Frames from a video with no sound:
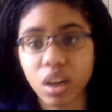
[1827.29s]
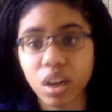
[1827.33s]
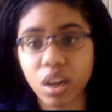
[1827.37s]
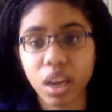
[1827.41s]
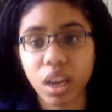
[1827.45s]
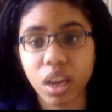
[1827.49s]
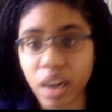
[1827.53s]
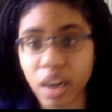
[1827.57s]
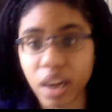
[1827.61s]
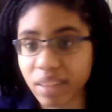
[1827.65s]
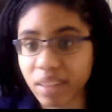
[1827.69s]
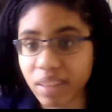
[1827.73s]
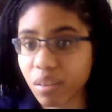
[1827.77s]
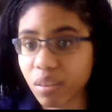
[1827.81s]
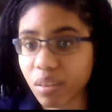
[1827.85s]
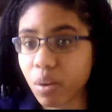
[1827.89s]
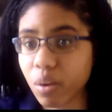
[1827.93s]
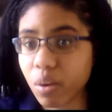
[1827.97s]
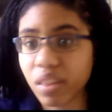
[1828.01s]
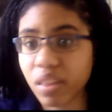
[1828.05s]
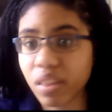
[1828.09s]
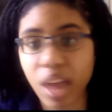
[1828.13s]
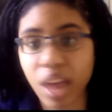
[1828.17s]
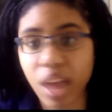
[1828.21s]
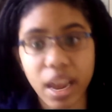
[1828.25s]
connecting
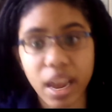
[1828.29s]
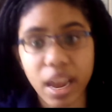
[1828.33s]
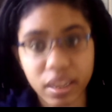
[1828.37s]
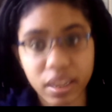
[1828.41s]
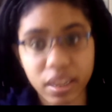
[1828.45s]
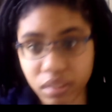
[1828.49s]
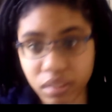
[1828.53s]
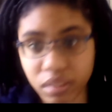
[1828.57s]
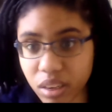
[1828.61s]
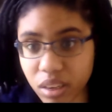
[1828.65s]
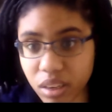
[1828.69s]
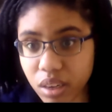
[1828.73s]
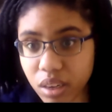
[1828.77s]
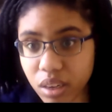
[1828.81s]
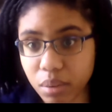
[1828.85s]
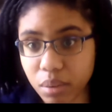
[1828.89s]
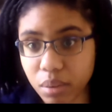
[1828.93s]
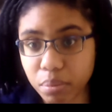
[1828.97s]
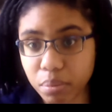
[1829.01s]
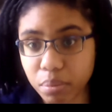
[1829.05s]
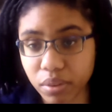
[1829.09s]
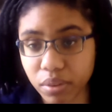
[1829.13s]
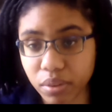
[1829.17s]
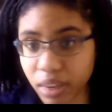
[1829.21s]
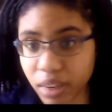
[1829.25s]
with A&T
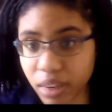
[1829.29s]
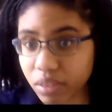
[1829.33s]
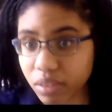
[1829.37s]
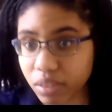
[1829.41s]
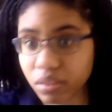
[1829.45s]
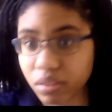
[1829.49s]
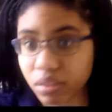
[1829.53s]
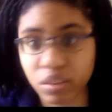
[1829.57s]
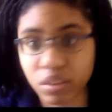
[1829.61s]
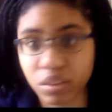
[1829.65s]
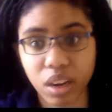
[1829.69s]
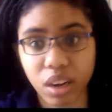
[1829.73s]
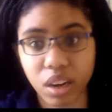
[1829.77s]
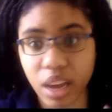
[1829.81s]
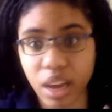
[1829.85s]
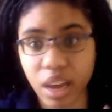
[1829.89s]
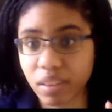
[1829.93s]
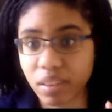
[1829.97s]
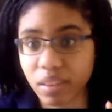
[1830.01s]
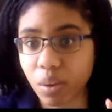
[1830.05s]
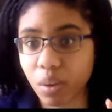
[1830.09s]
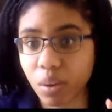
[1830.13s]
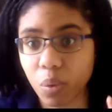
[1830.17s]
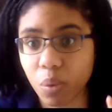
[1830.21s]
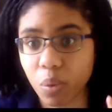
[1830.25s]
professors,
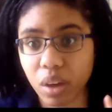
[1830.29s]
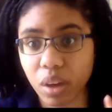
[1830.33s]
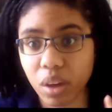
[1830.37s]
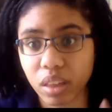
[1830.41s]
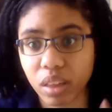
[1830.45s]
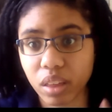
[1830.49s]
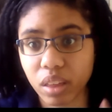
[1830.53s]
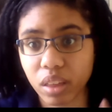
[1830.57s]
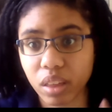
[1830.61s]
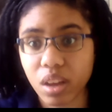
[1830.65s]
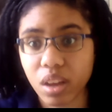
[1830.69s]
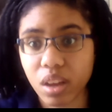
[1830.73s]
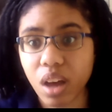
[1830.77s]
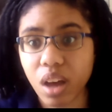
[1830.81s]
connecting with